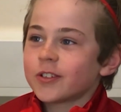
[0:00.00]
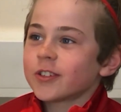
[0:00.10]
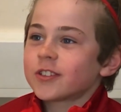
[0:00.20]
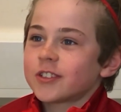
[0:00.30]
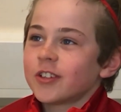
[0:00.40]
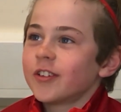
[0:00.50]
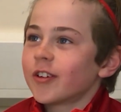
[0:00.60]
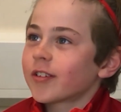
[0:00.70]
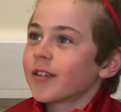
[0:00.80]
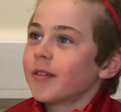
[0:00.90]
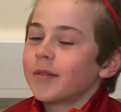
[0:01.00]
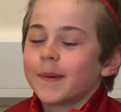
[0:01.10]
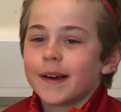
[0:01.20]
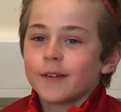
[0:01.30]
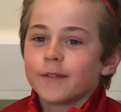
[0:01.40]
cuts are not going
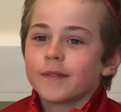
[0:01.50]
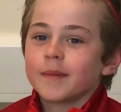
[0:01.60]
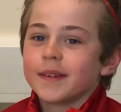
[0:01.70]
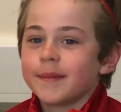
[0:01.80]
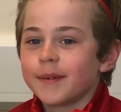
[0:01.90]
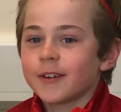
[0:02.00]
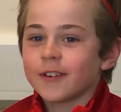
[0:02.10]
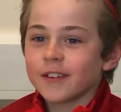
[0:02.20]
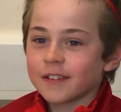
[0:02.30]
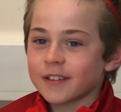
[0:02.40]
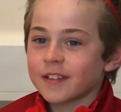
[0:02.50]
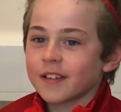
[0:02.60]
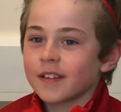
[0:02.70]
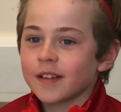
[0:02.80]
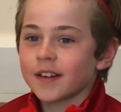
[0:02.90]
well for me because
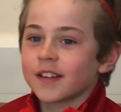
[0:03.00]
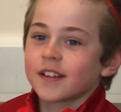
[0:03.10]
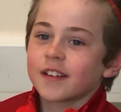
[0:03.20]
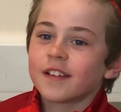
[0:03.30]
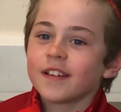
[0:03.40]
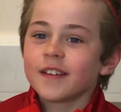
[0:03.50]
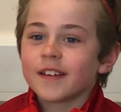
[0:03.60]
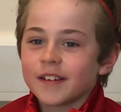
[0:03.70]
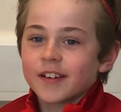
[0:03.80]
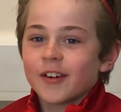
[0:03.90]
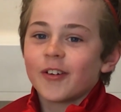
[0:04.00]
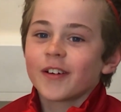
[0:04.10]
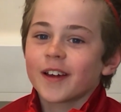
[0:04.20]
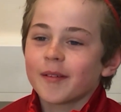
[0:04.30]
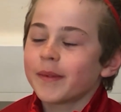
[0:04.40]
literally I
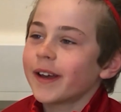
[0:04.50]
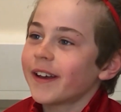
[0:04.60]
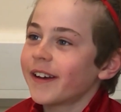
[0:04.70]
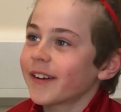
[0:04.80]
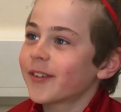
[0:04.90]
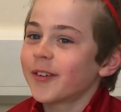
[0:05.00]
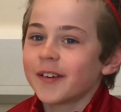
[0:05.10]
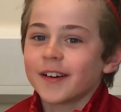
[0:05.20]
can't get my hair cut,